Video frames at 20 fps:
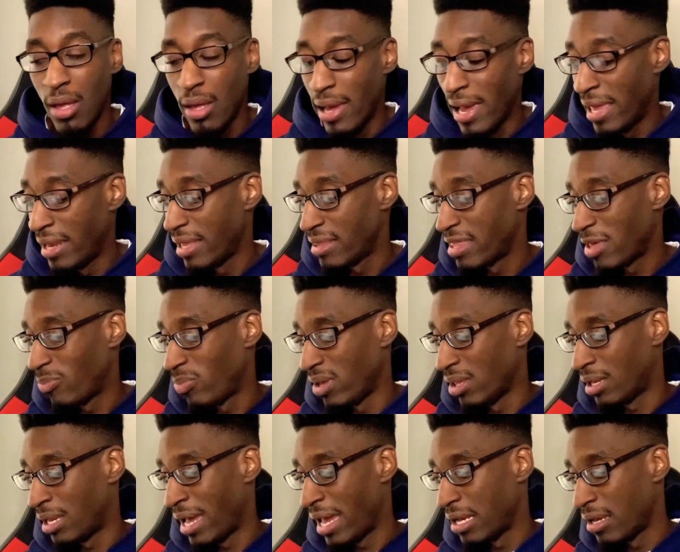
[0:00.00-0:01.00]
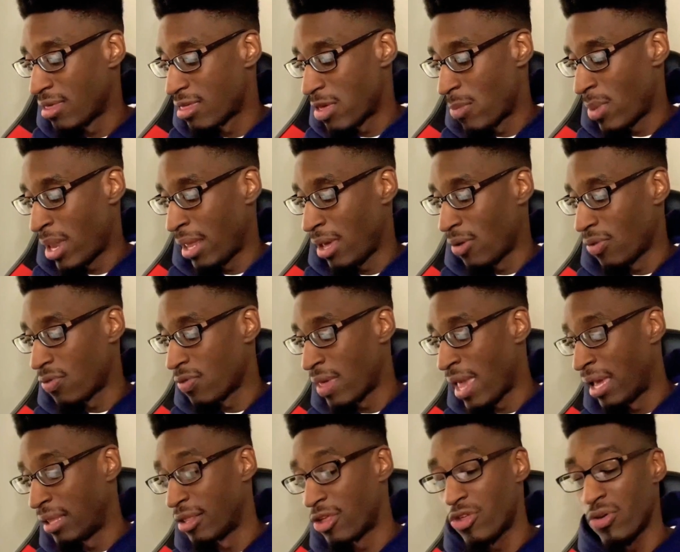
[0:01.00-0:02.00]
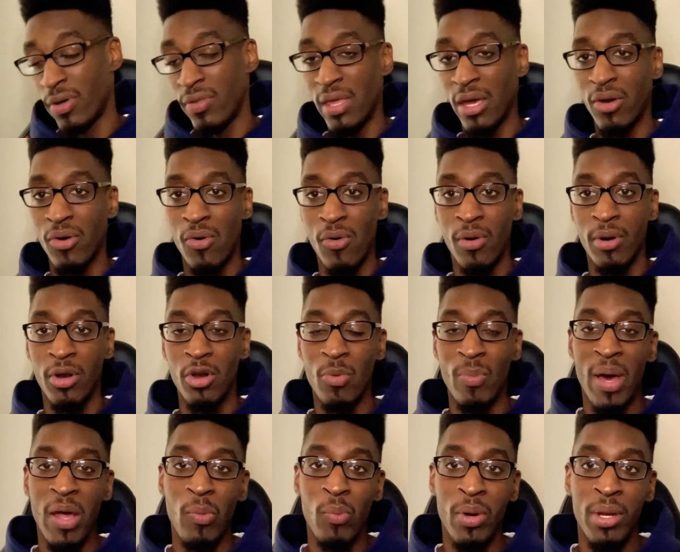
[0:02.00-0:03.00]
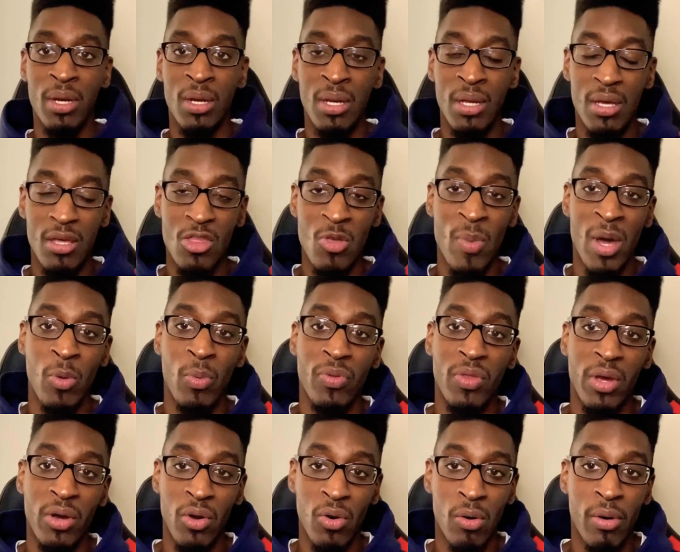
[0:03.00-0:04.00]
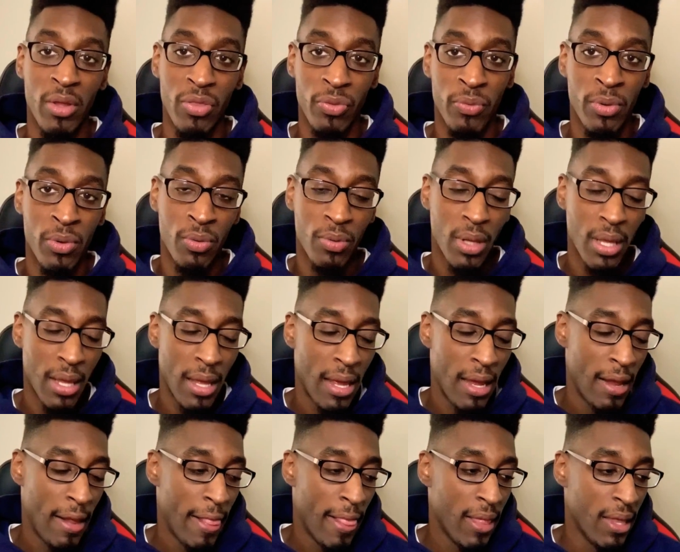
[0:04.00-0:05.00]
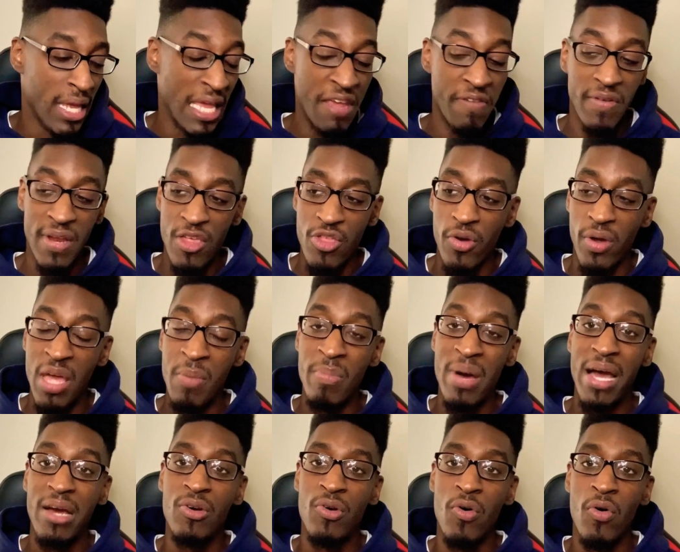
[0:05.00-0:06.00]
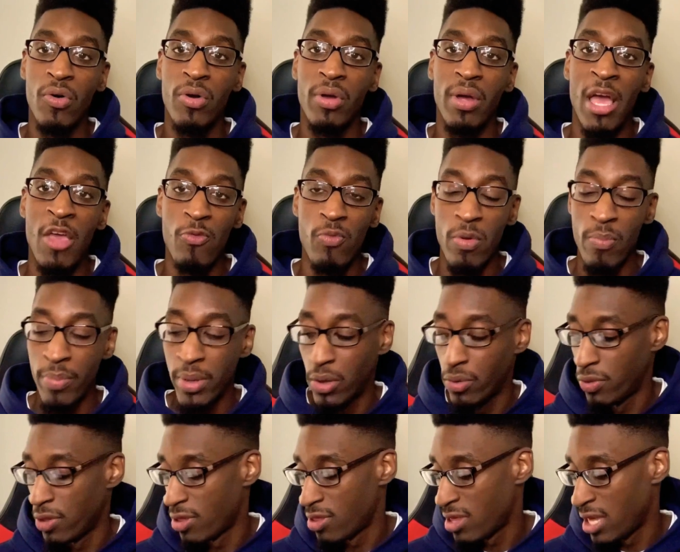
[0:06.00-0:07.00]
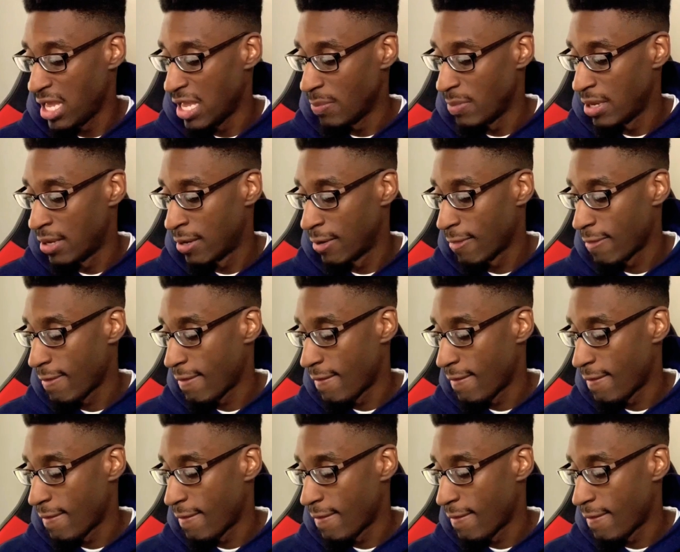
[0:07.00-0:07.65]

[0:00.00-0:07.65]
And let there be a light to somebody else, saying that you're in that corner no matter what it is, no matter what they're going through, even as you're in my corner as we build this team here.